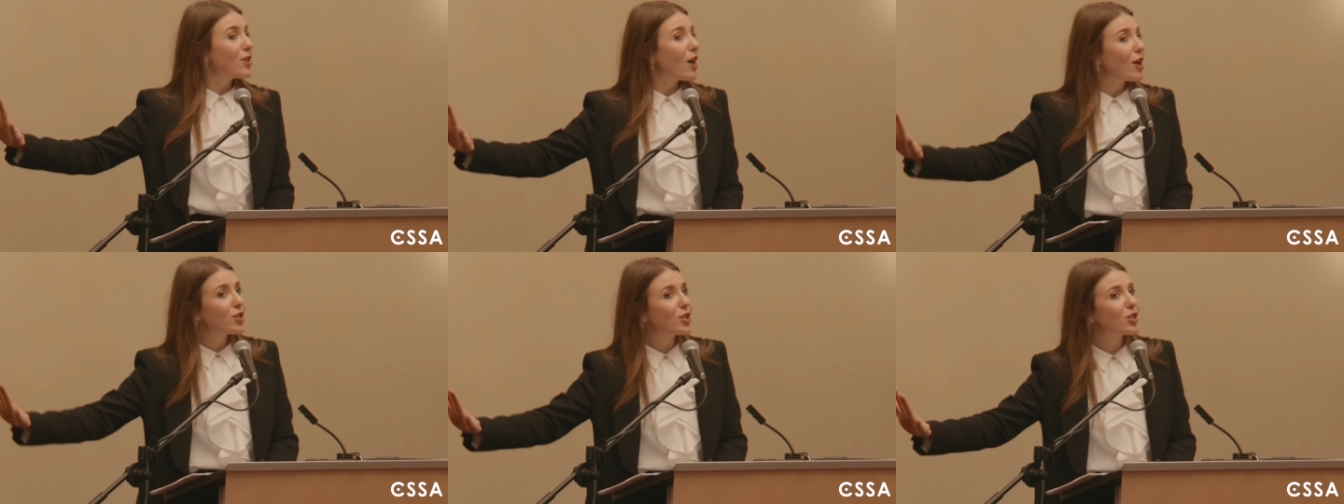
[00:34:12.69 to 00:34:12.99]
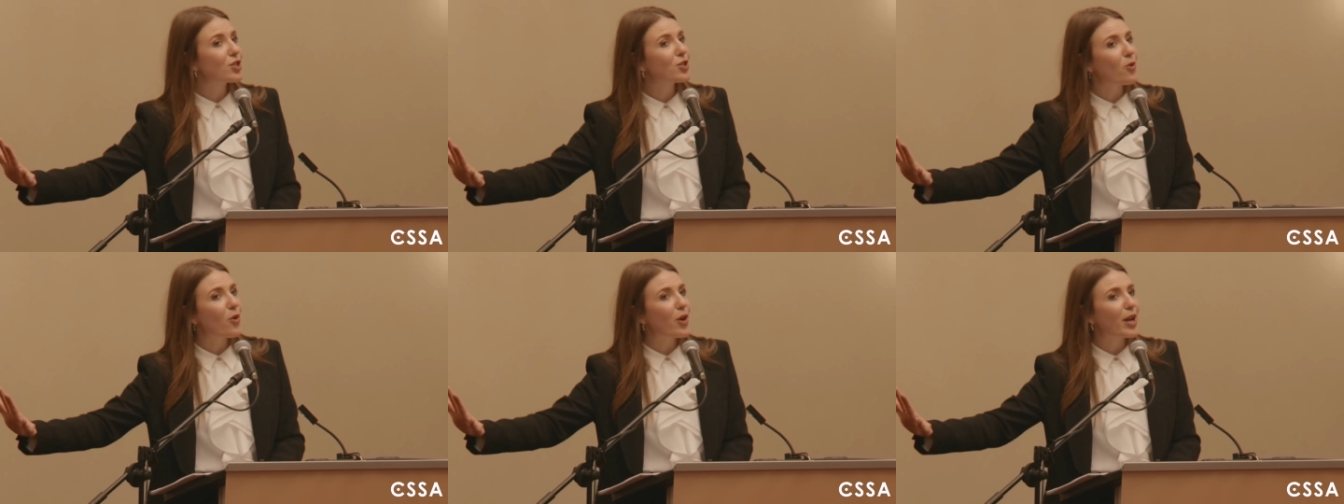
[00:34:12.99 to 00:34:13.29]
not
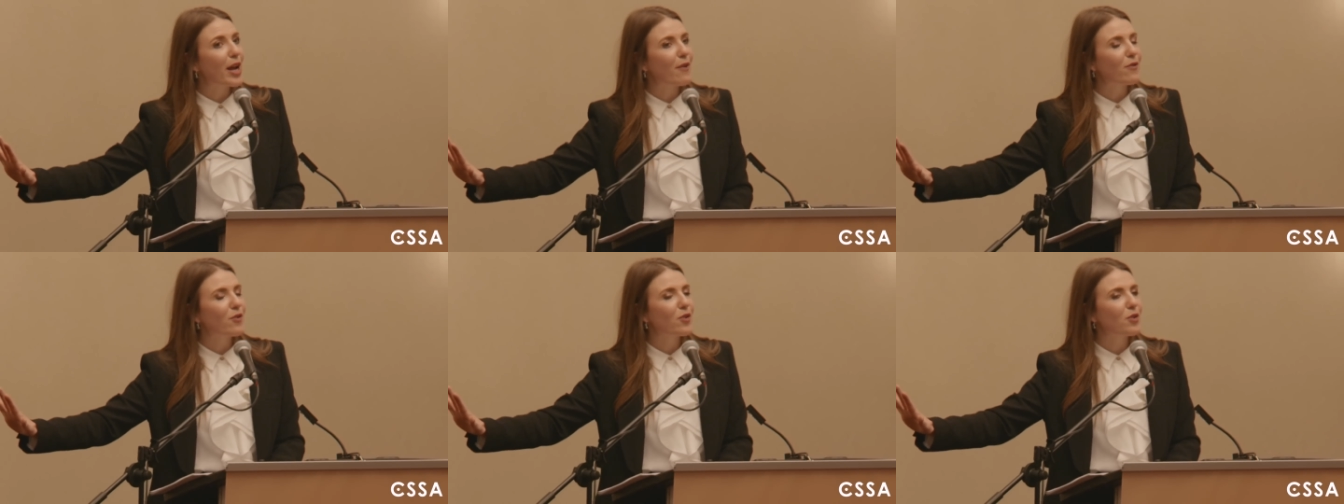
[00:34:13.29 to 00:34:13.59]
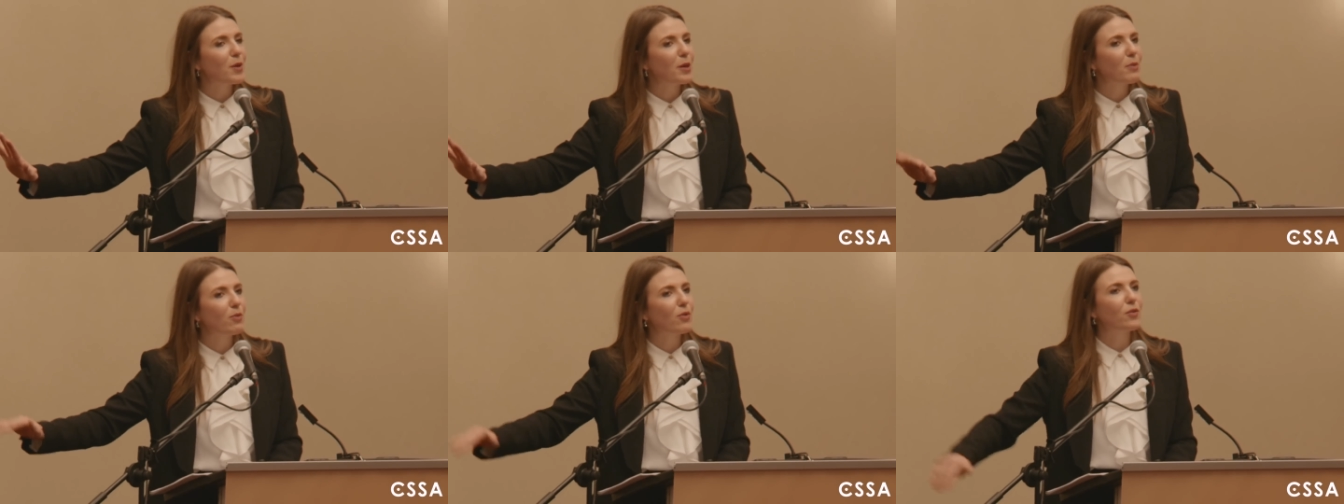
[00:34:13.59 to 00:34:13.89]
just going
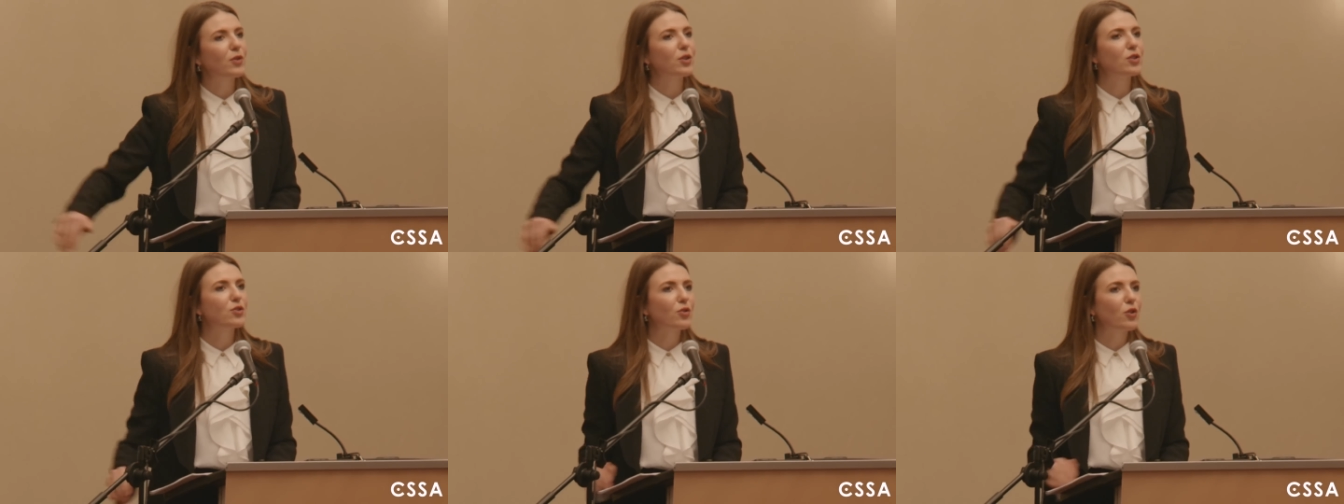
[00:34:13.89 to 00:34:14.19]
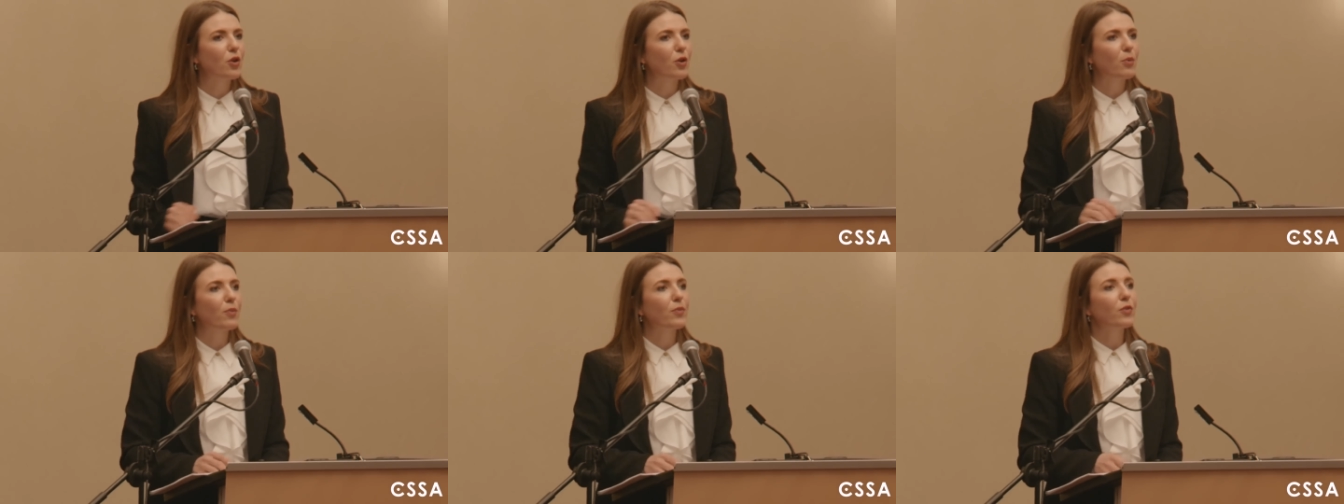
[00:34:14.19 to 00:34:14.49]
after the people in
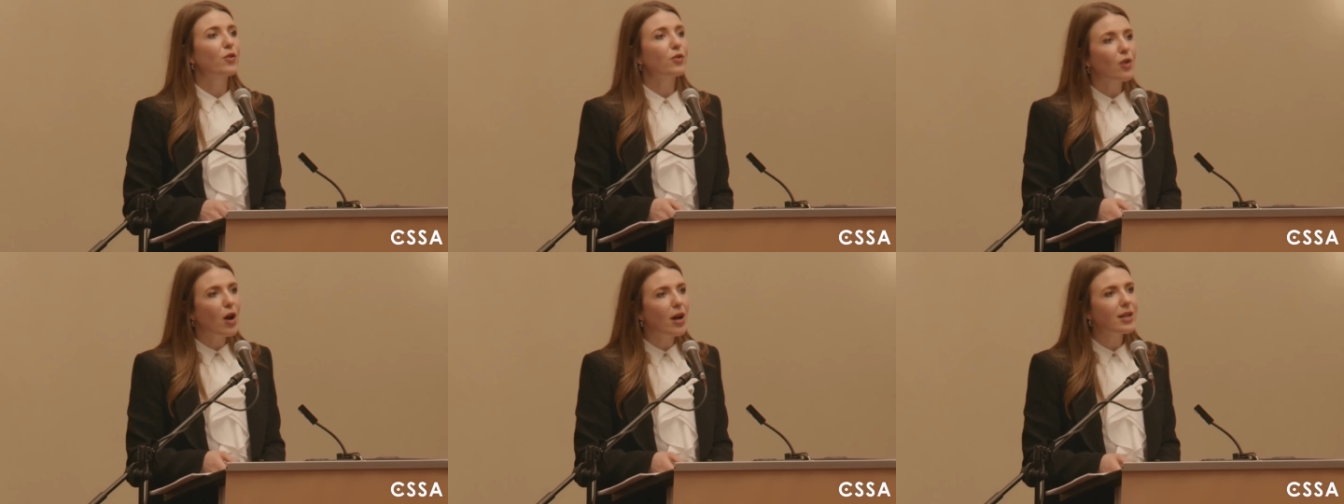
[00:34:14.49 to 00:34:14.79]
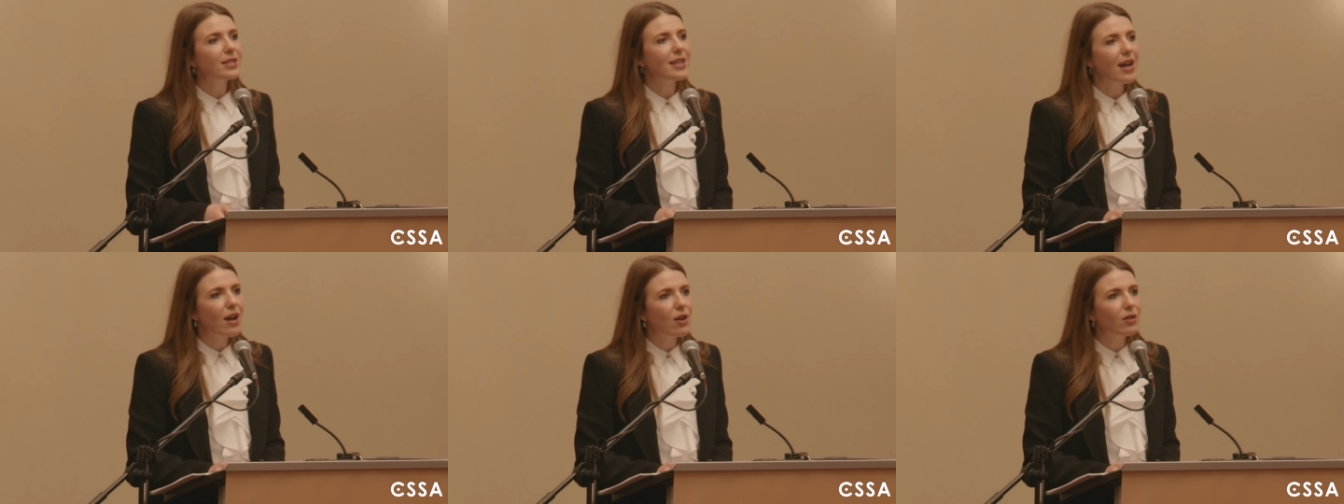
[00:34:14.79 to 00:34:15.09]
this room, they're
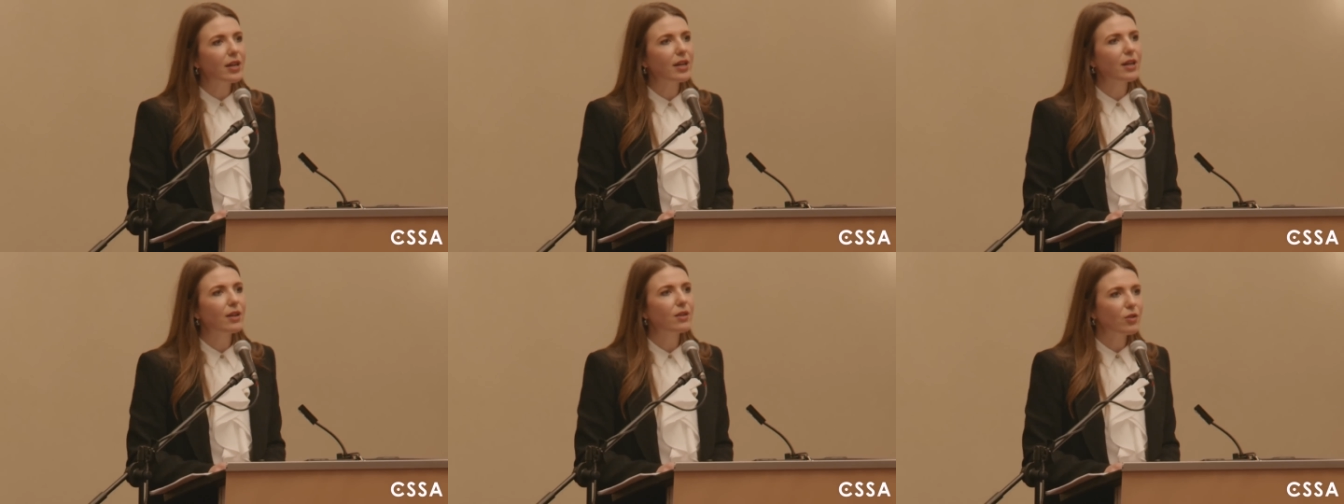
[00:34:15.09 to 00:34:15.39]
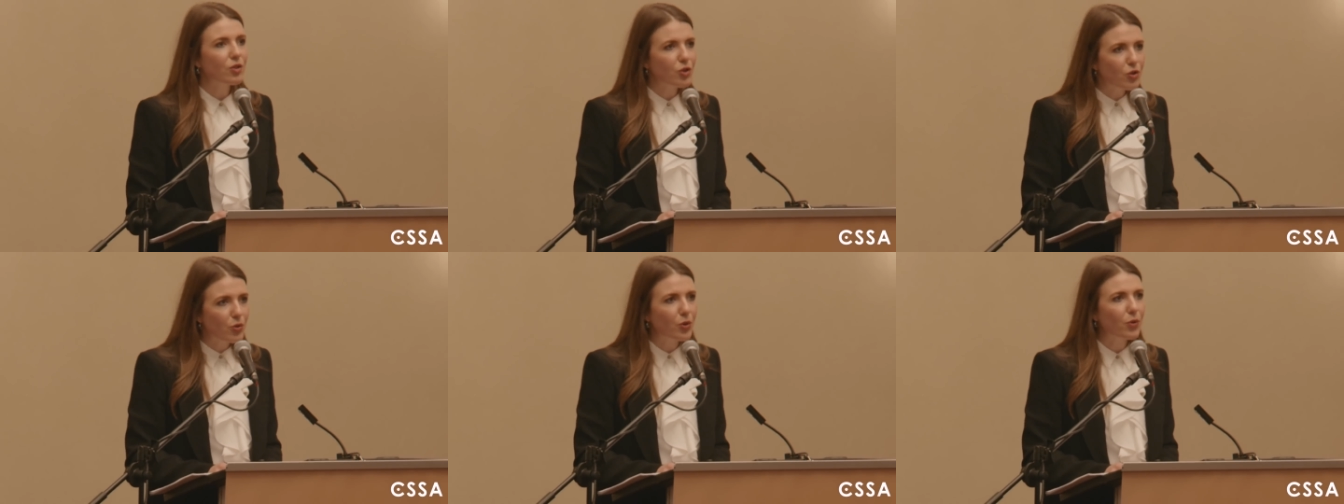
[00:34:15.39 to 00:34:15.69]
not telling
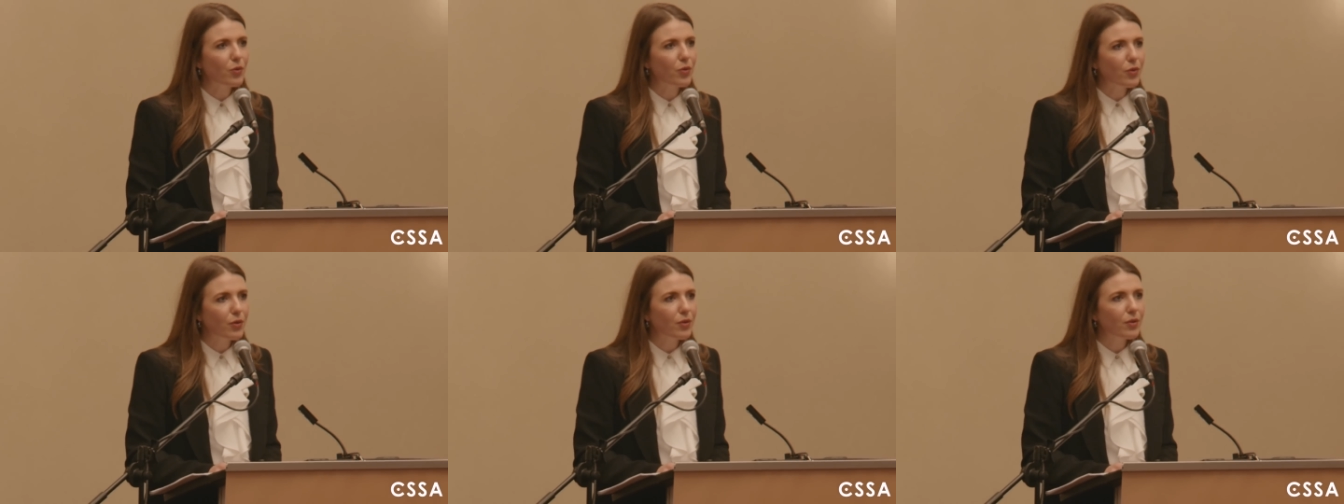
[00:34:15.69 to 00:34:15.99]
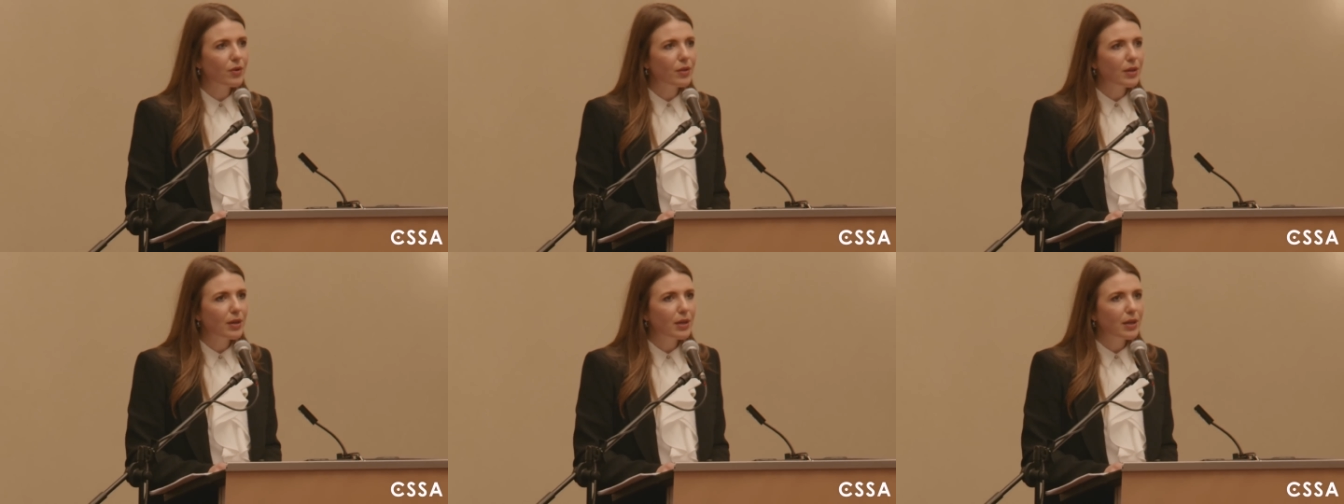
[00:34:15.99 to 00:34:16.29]
the
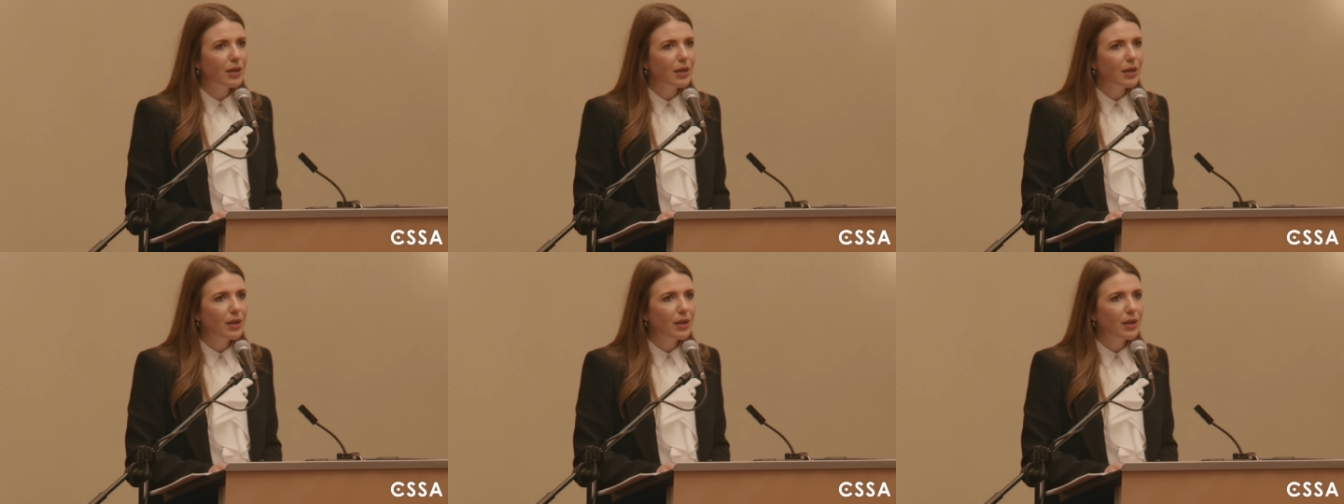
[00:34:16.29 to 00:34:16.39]
truth.